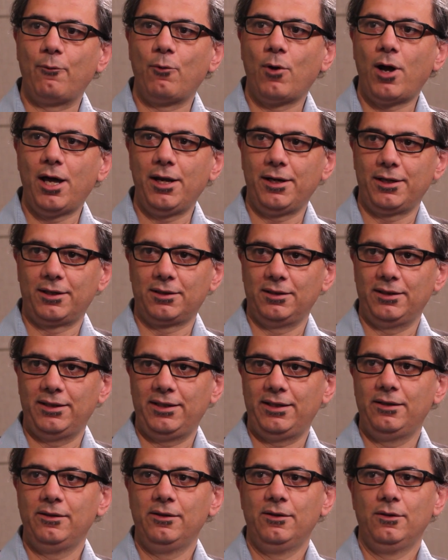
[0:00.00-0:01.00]

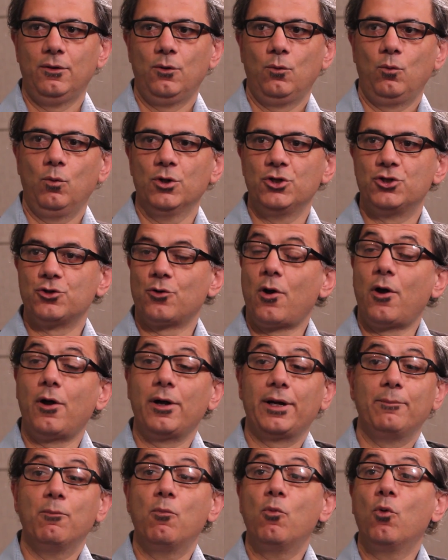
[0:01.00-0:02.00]
ironically, we're
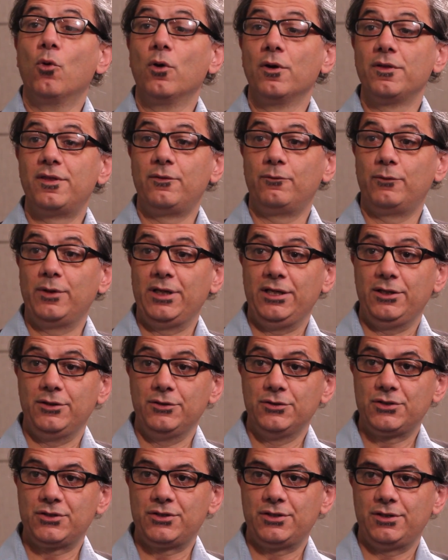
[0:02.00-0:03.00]
drawing more than we
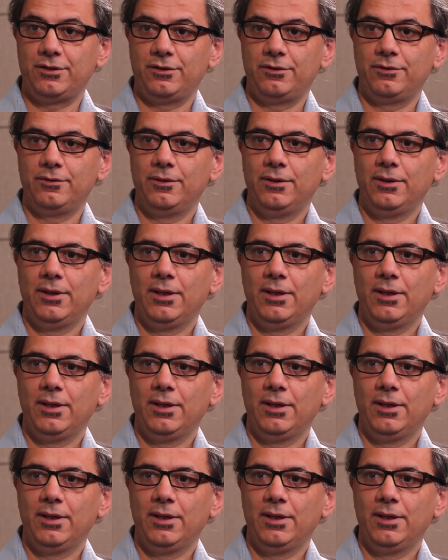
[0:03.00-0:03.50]
used to,